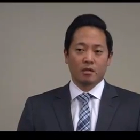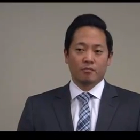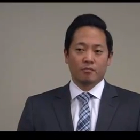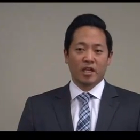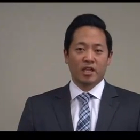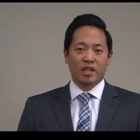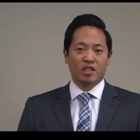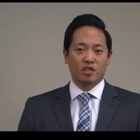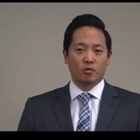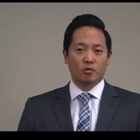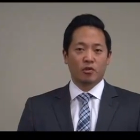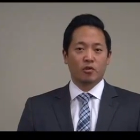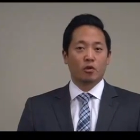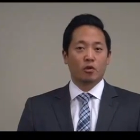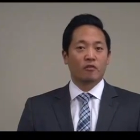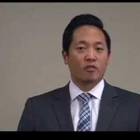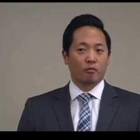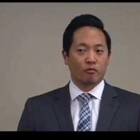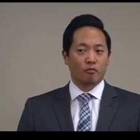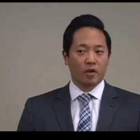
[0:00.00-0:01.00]
Patients with
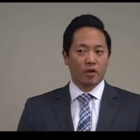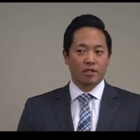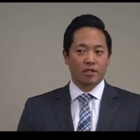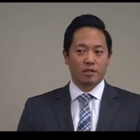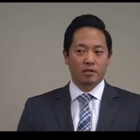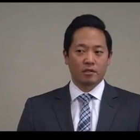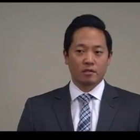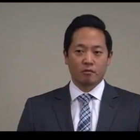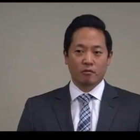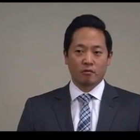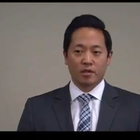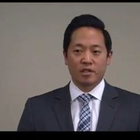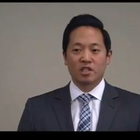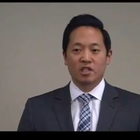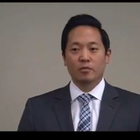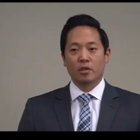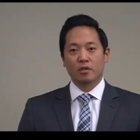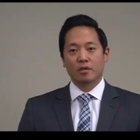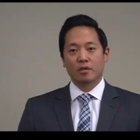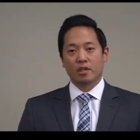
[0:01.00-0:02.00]
nerve compression or
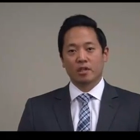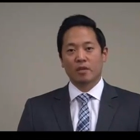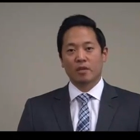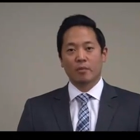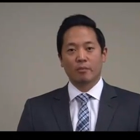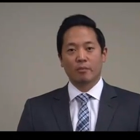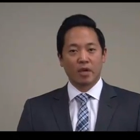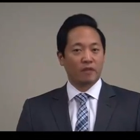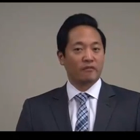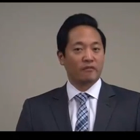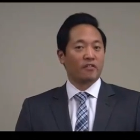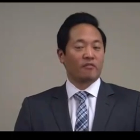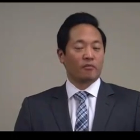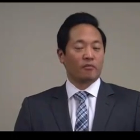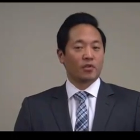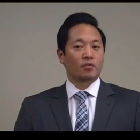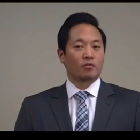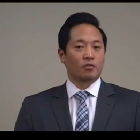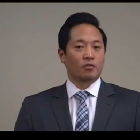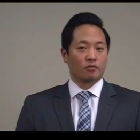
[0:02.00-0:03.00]
instability may benefit from
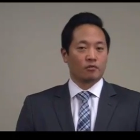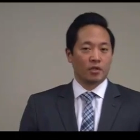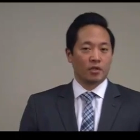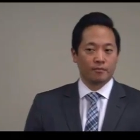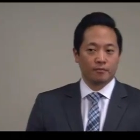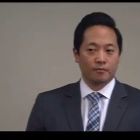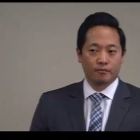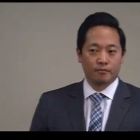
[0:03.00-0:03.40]
surgery